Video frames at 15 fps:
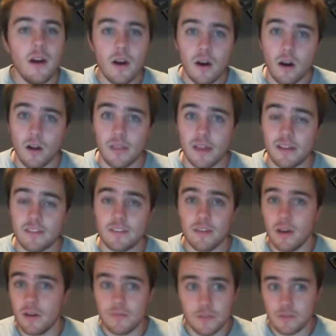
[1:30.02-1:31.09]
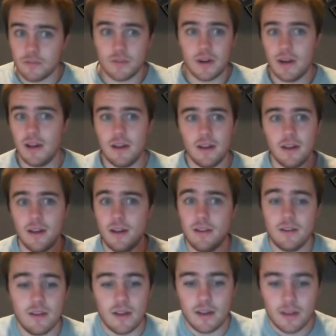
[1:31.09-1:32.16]
all that stuff to try
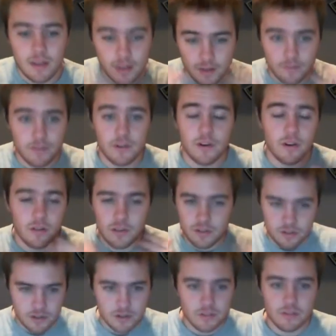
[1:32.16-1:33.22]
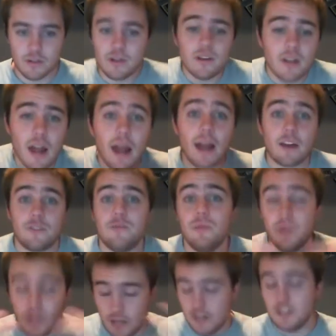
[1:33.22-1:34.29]
to give their children an
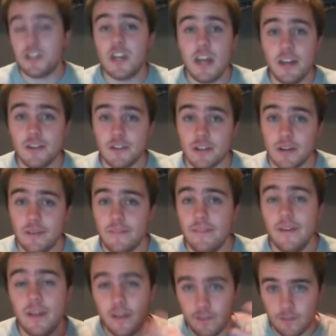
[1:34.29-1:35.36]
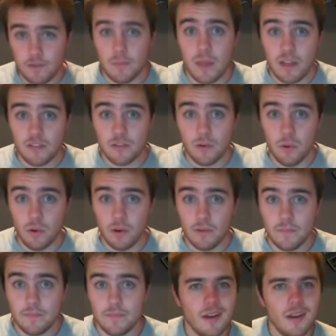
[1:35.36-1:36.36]
actual education from that school.